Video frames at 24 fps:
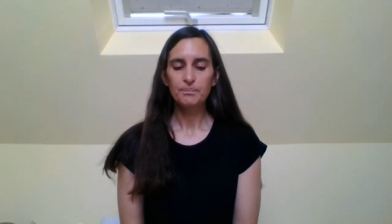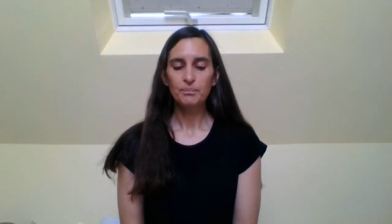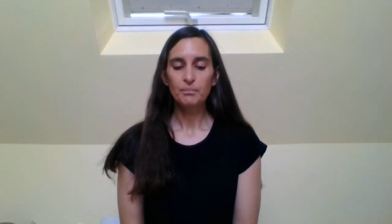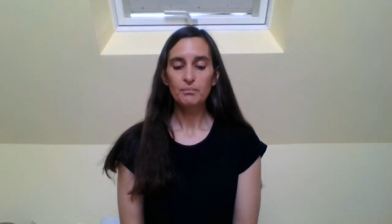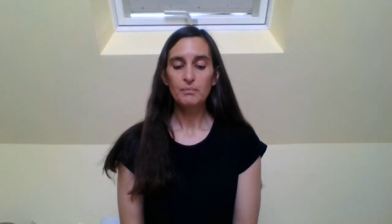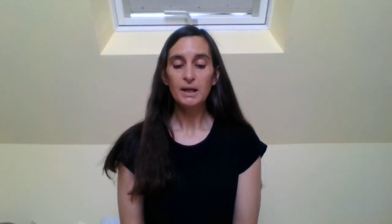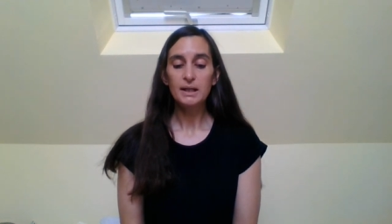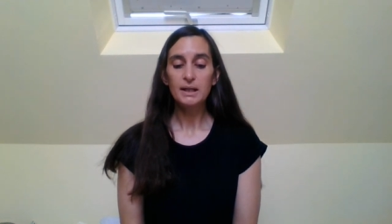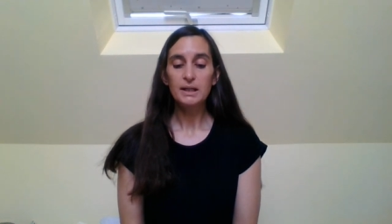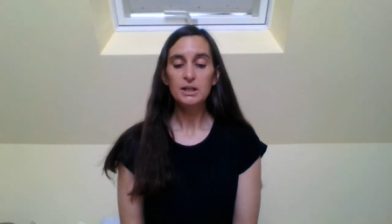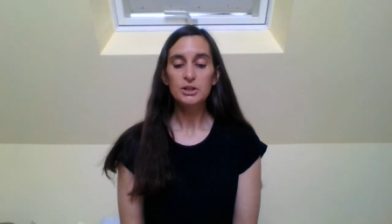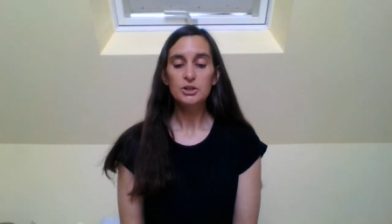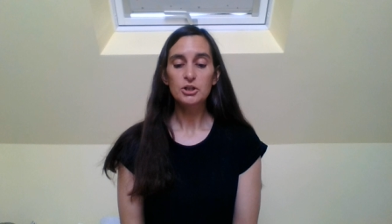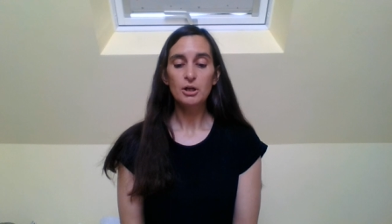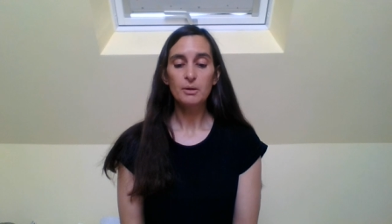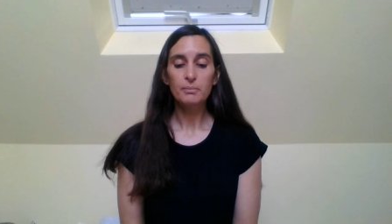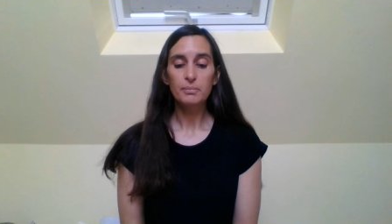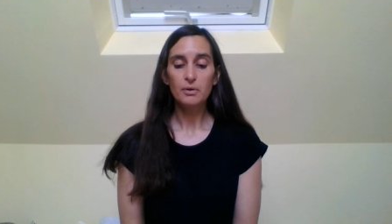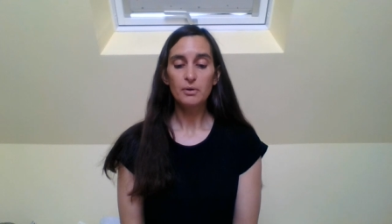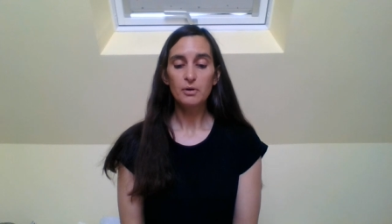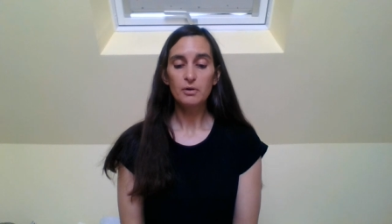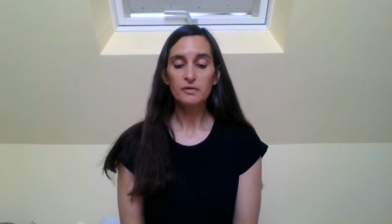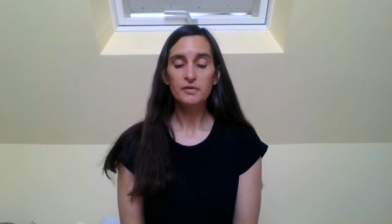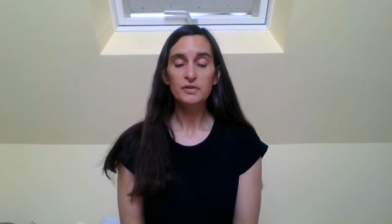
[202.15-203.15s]
Many
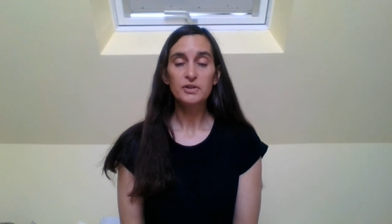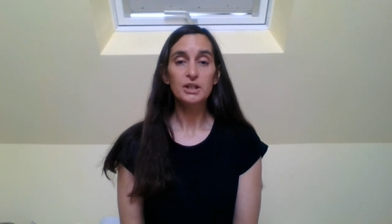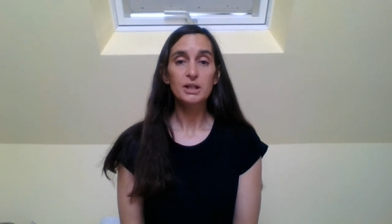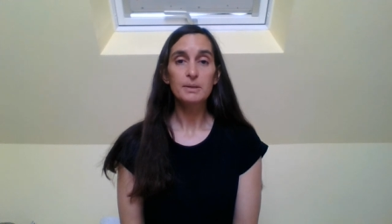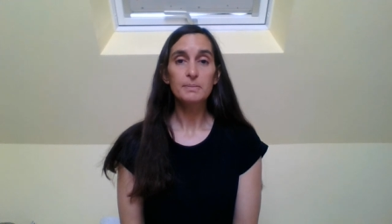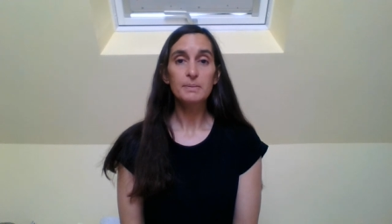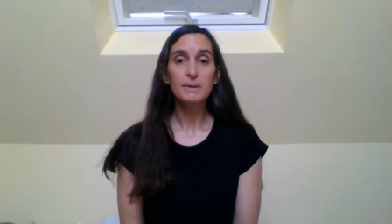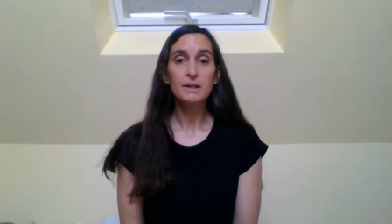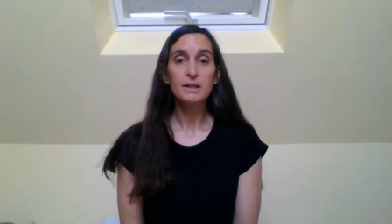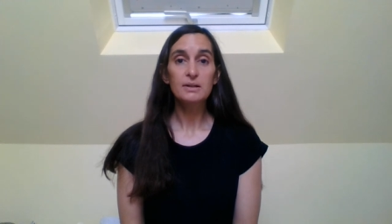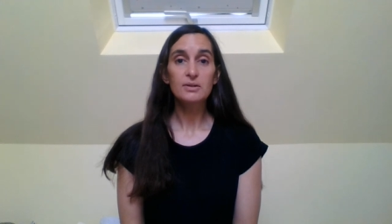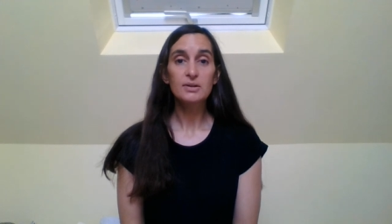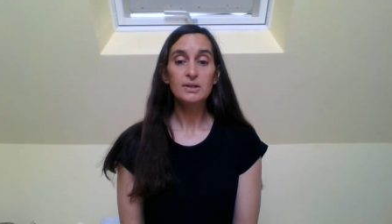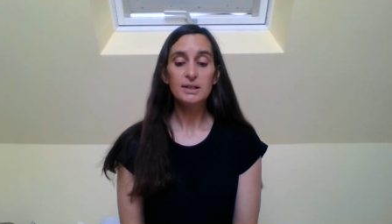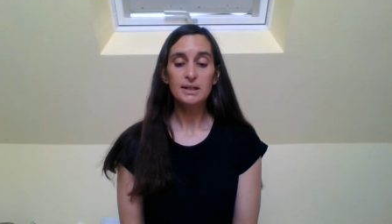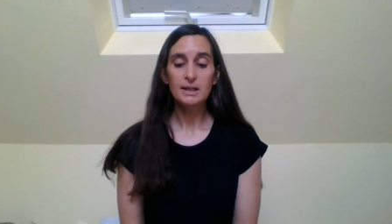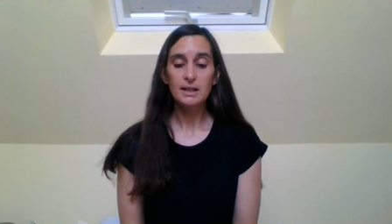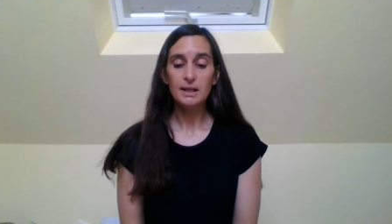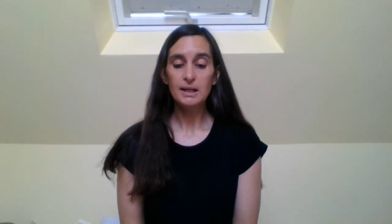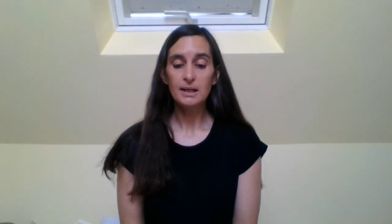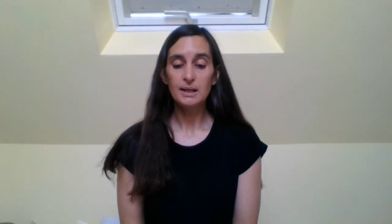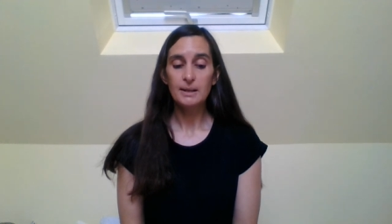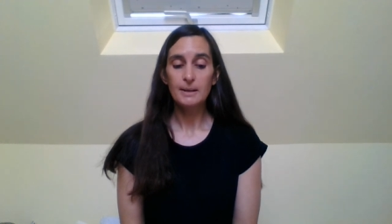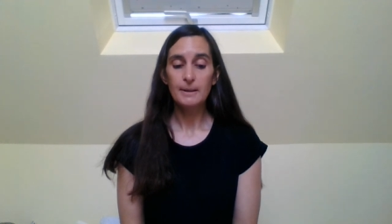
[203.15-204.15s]
jump off ship into
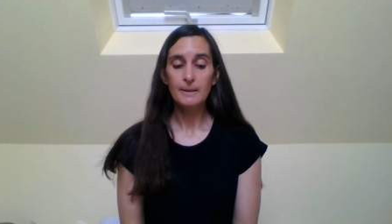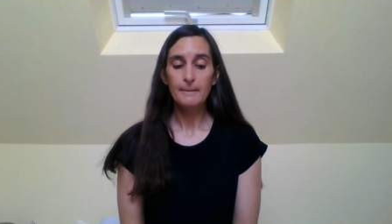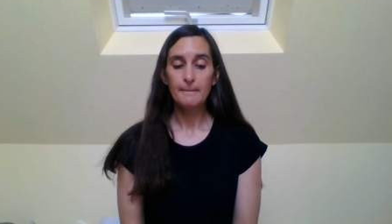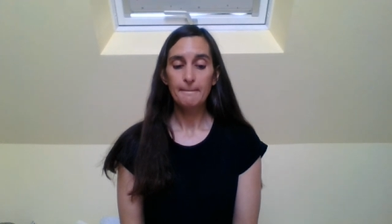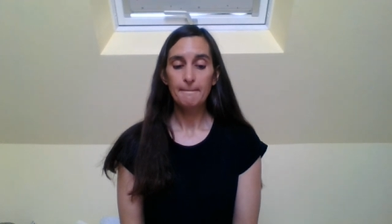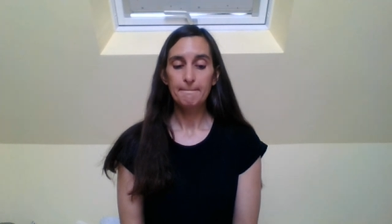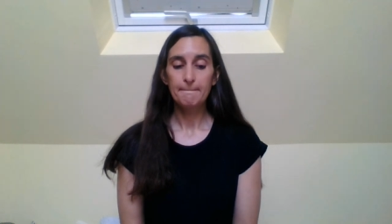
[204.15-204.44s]
sea.